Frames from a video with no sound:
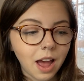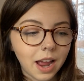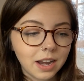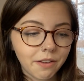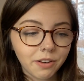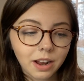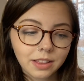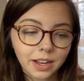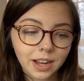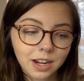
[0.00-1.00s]
I never had
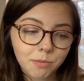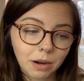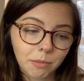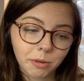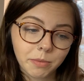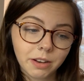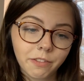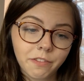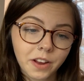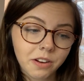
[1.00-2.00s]
that kind of problem in
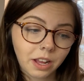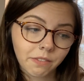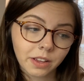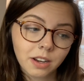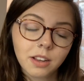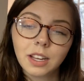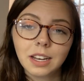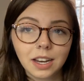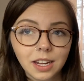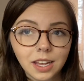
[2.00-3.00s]
Fairhaven,
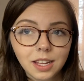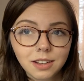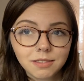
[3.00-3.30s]
Connecticut.